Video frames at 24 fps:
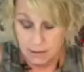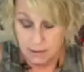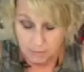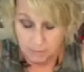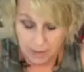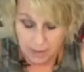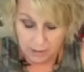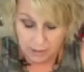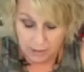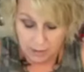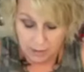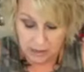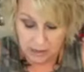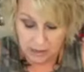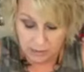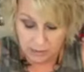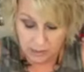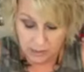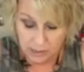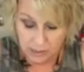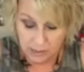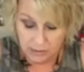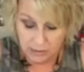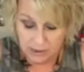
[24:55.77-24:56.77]
Back when I
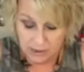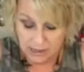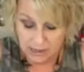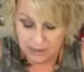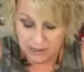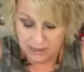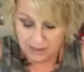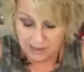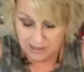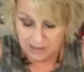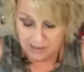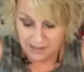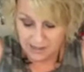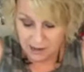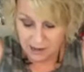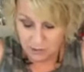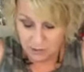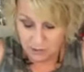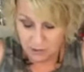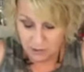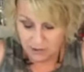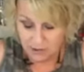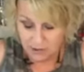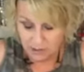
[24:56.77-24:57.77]
was doing a uh,
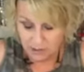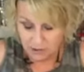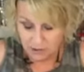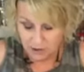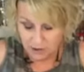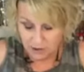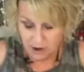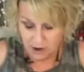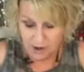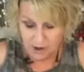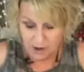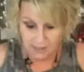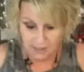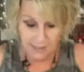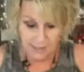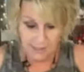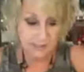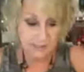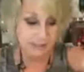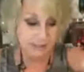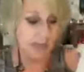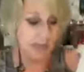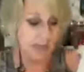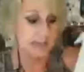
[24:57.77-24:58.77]
Taterbuggin
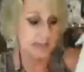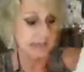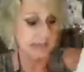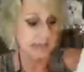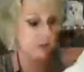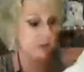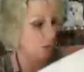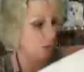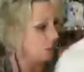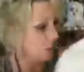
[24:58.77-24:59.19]
Tries, I did